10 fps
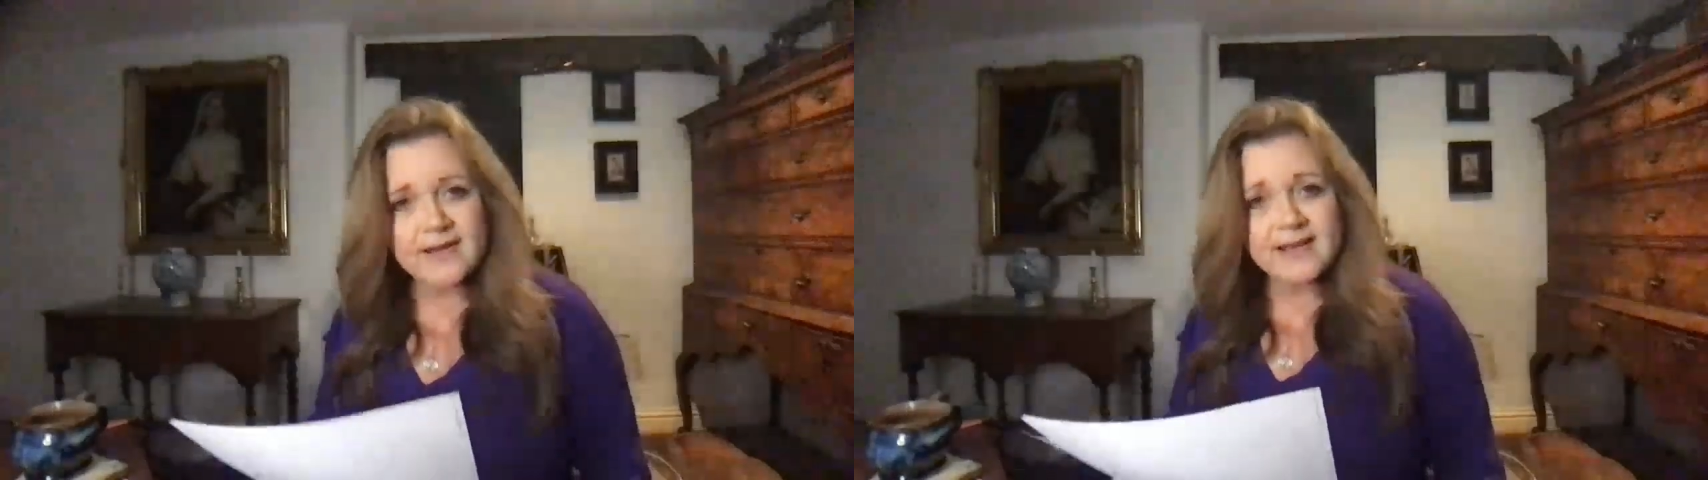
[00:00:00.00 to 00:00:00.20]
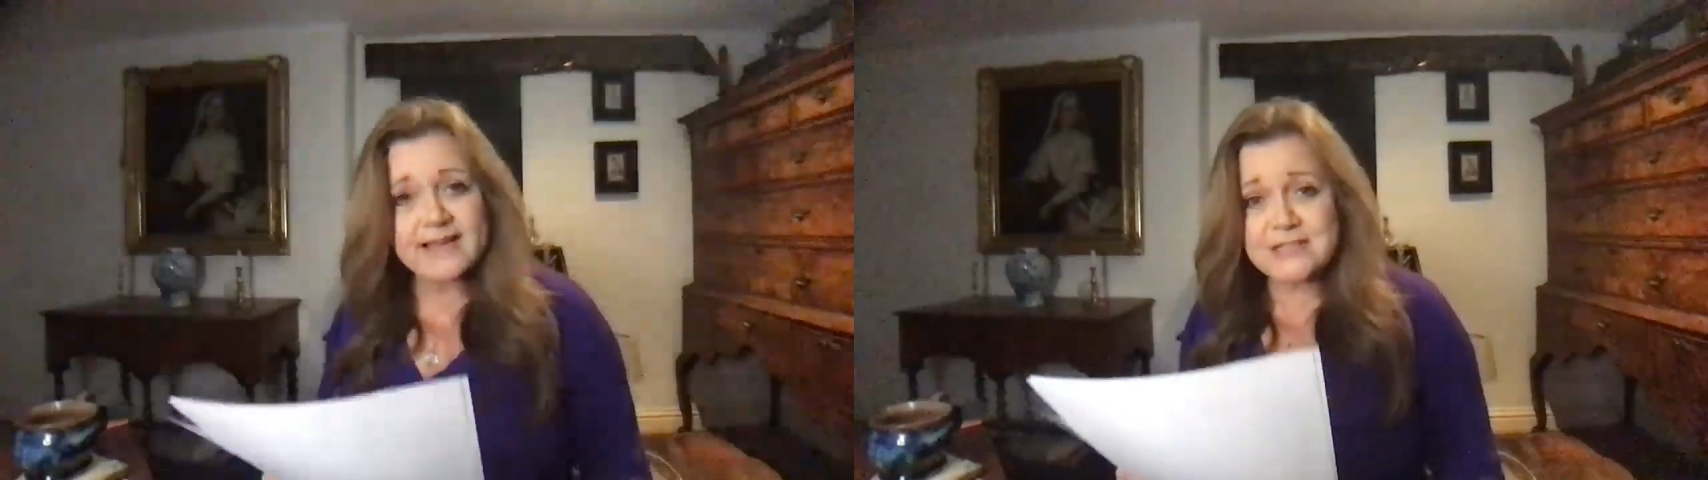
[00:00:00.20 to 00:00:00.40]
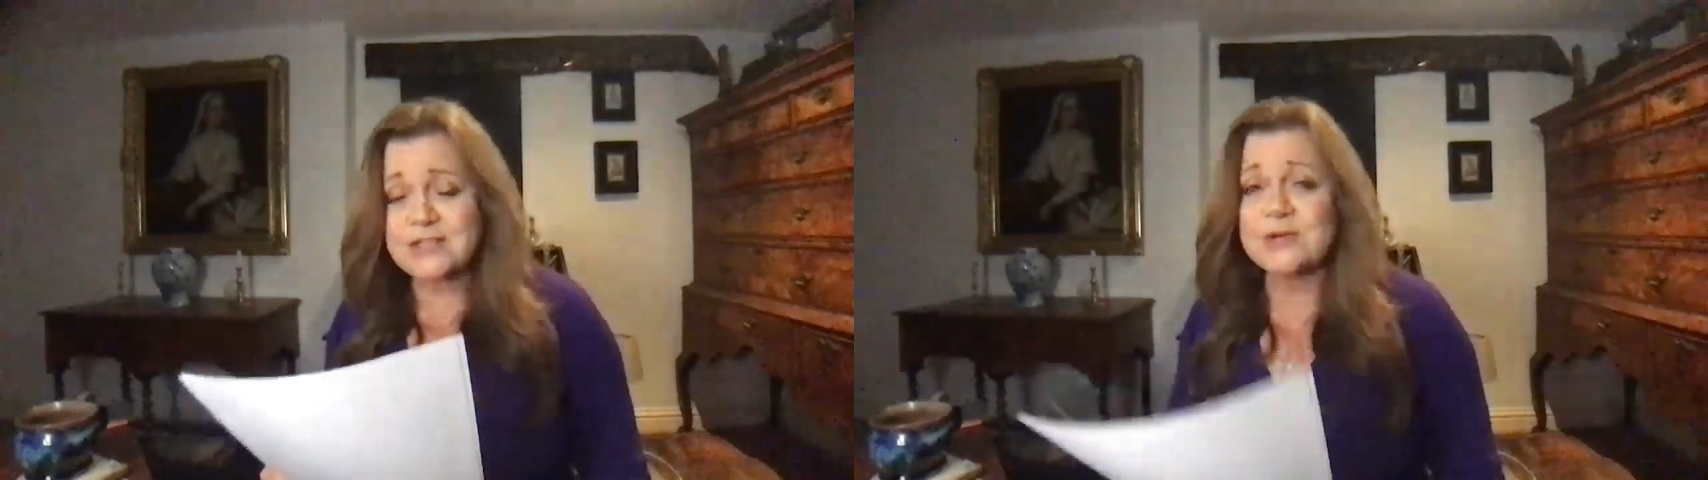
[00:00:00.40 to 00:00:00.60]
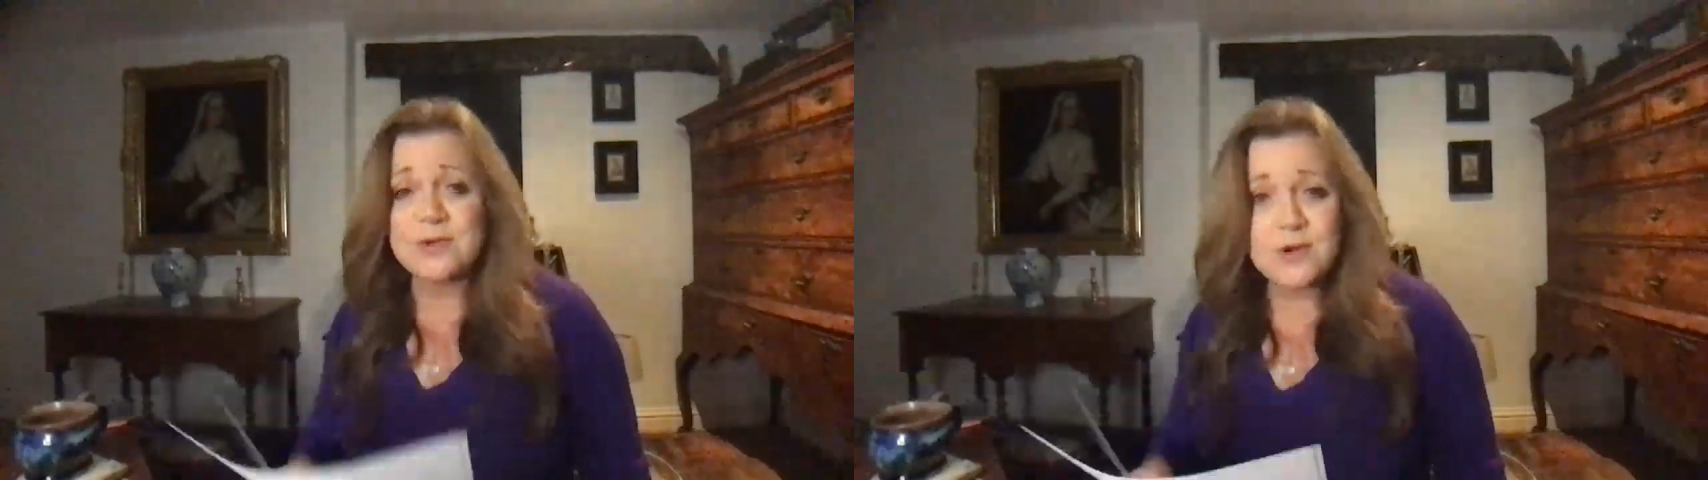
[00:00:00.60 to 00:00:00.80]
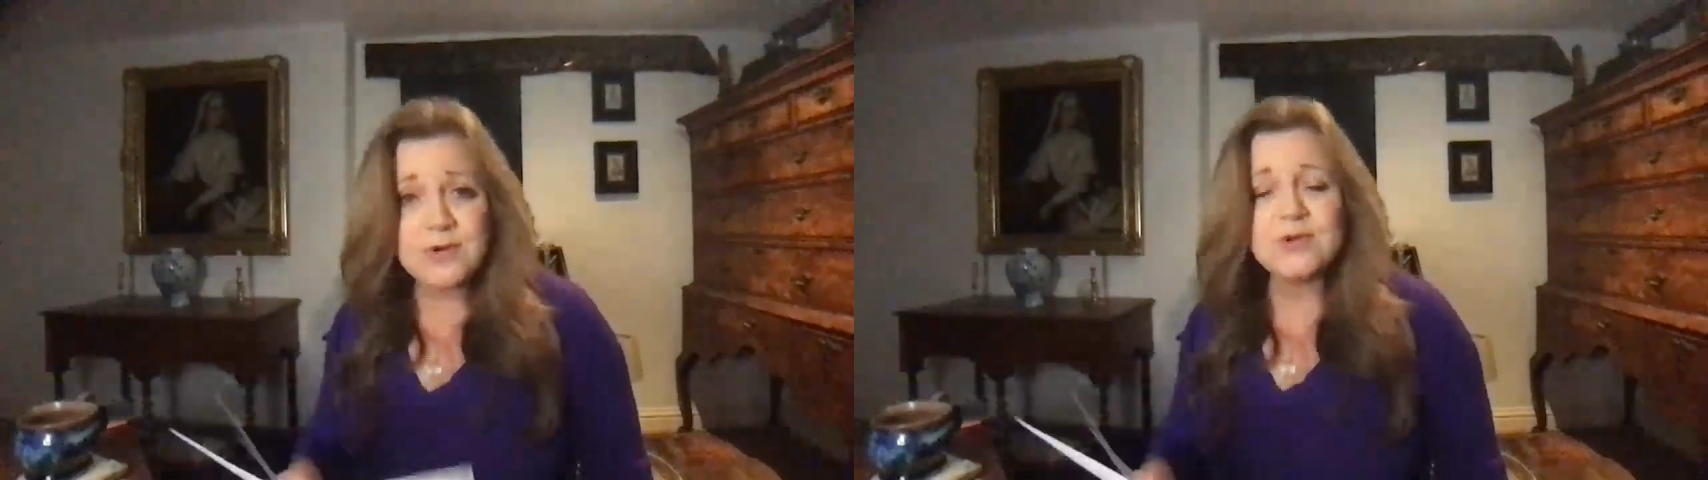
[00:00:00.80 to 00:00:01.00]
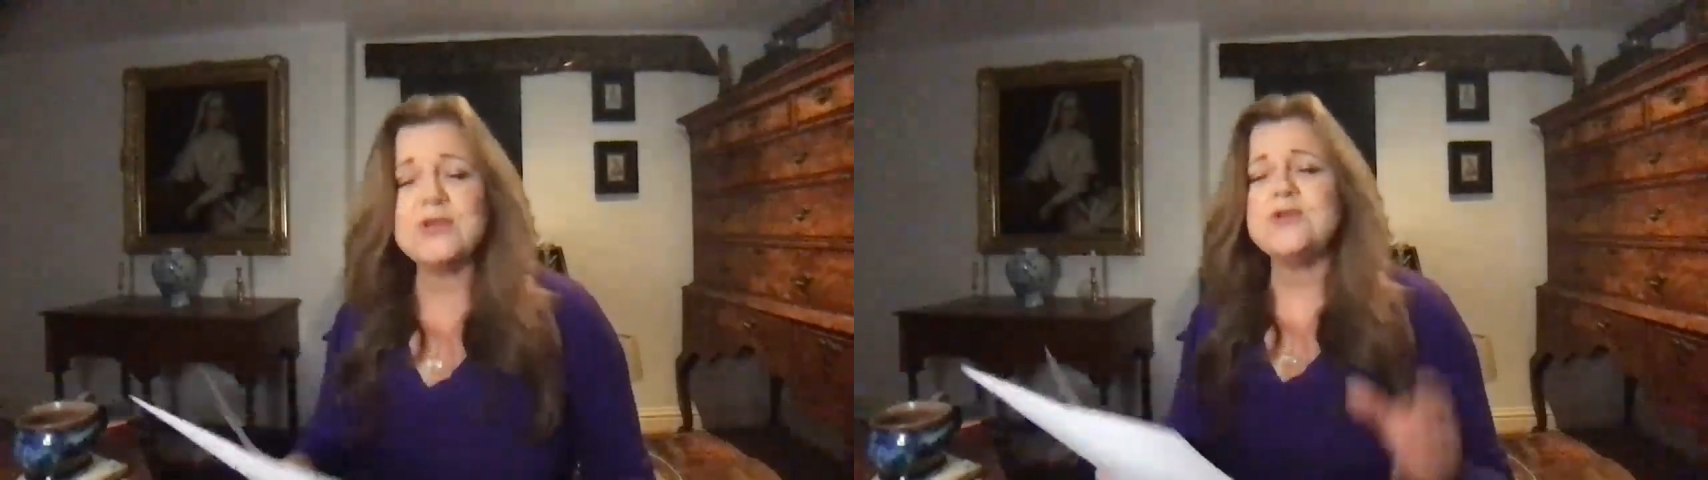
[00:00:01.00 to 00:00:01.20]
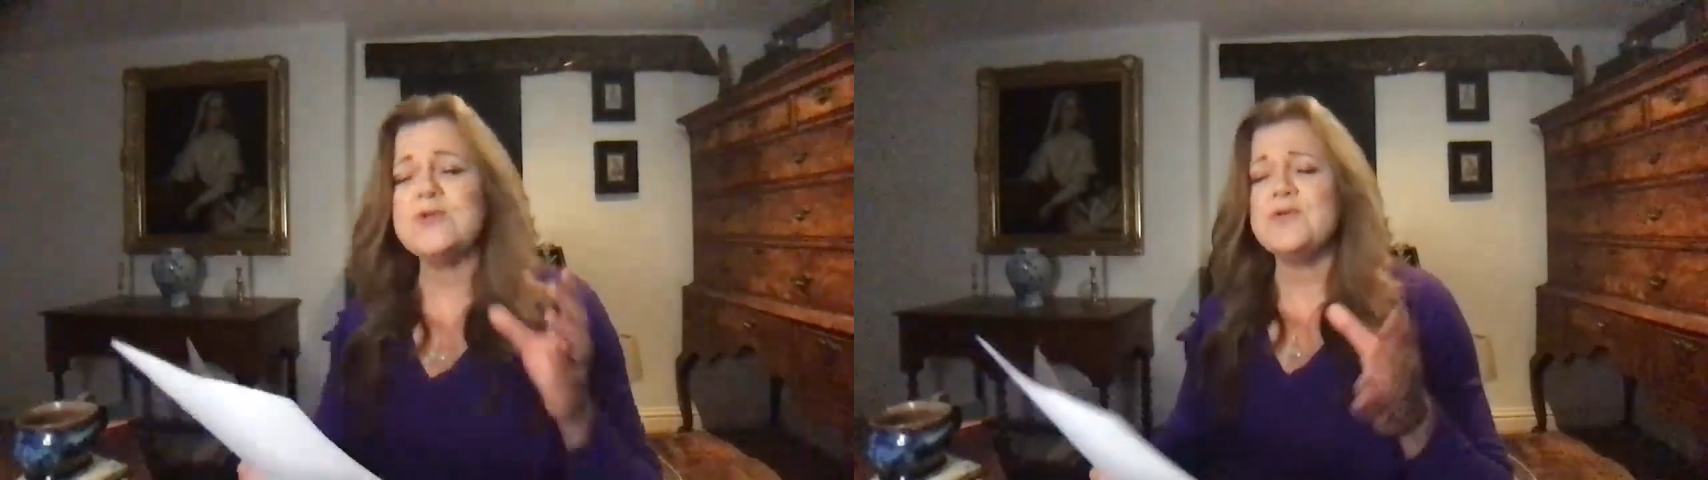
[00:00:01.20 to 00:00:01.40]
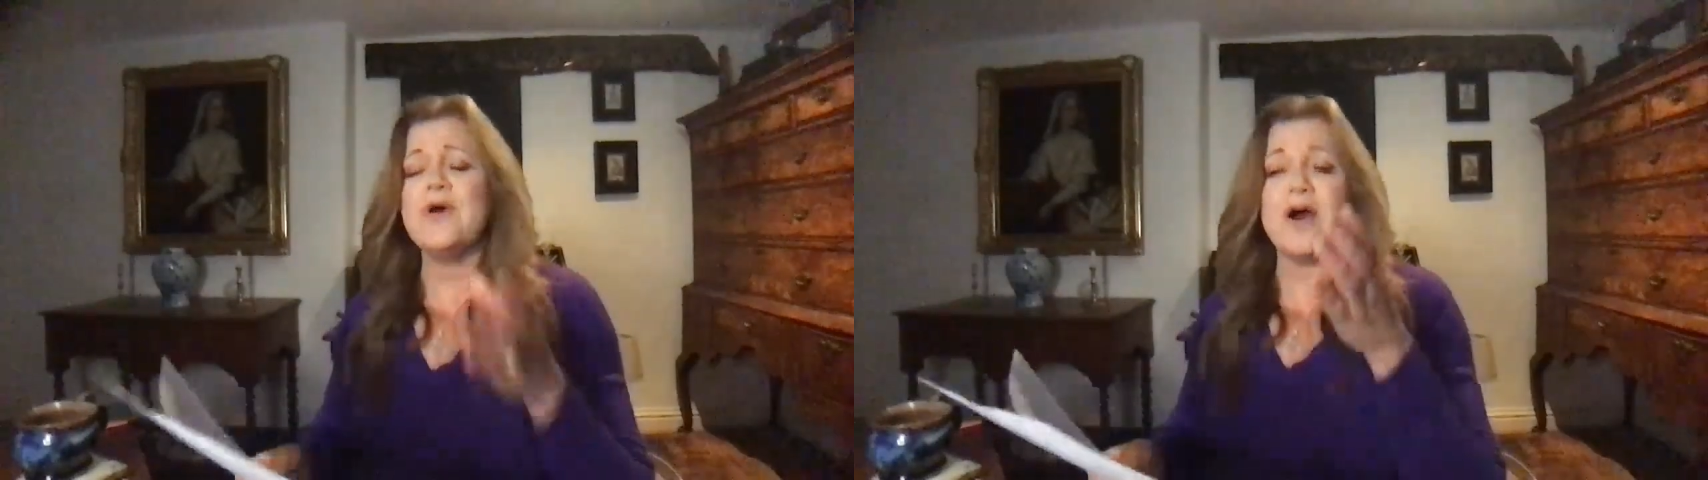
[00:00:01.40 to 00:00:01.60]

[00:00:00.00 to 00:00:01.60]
It's true. You